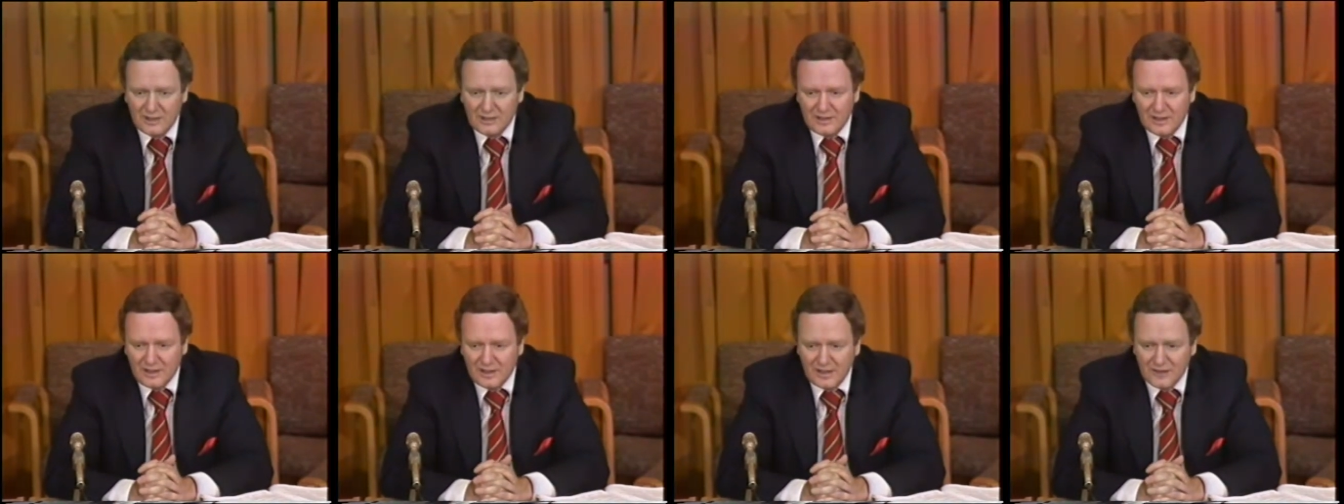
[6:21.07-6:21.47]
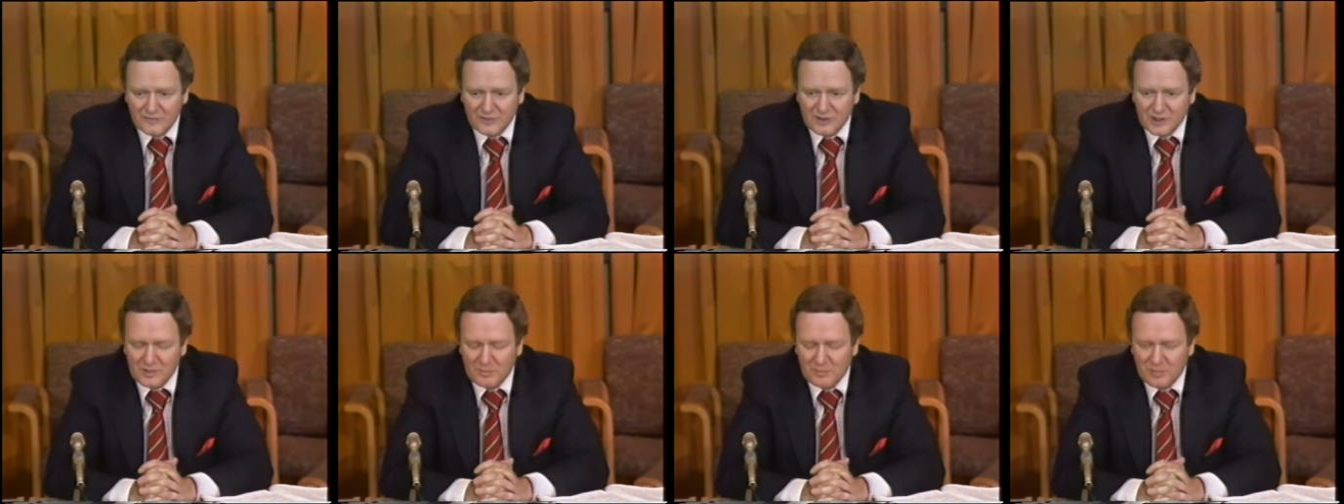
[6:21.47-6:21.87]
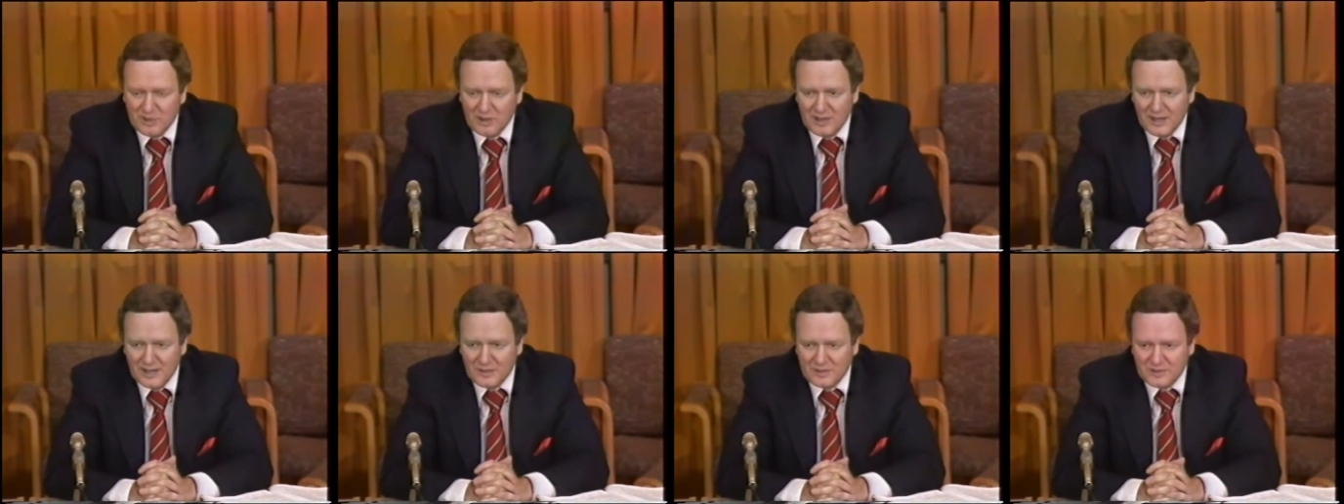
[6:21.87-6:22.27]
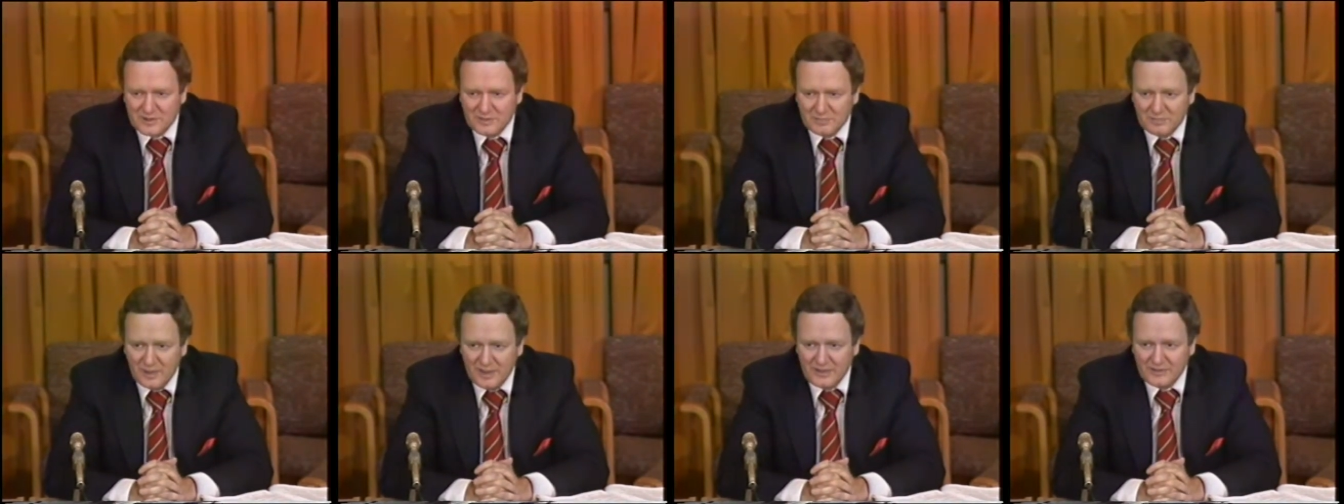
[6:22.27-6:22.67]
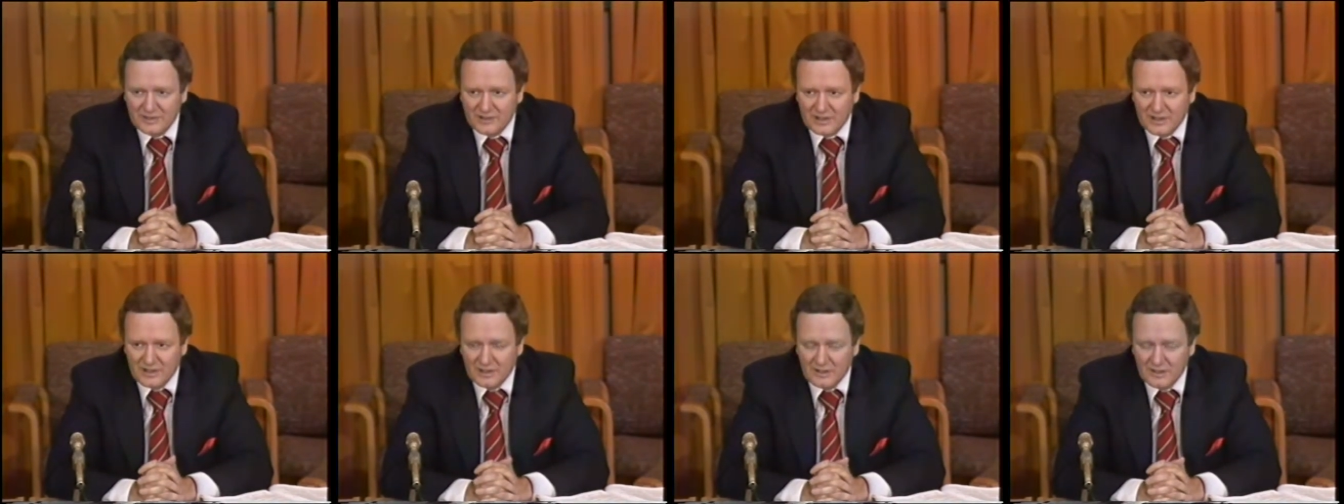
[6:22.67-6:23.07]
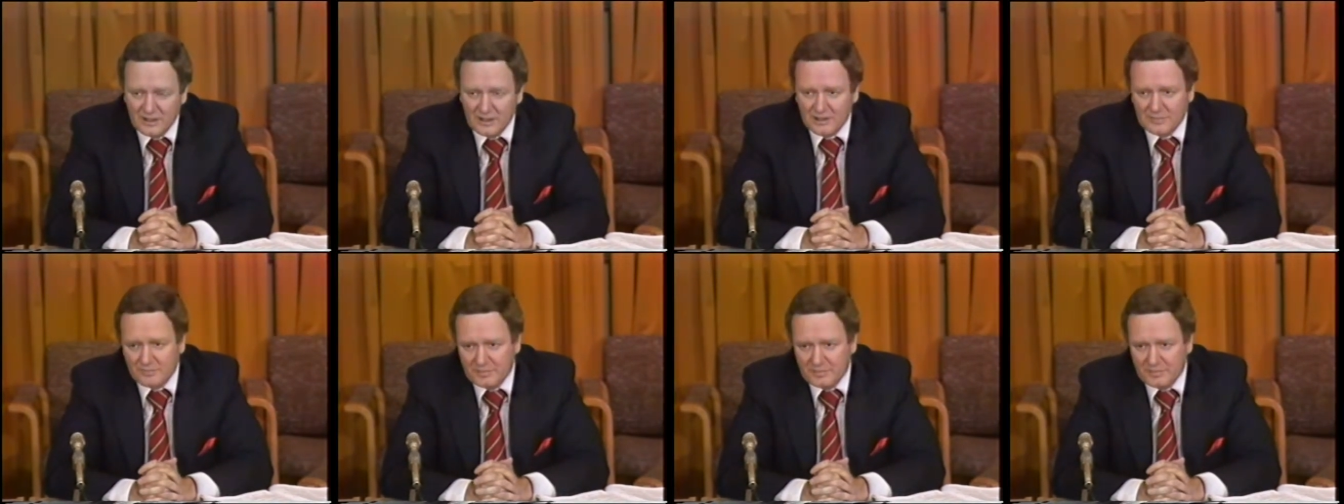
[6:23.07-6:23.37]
you have to comply with the basic law.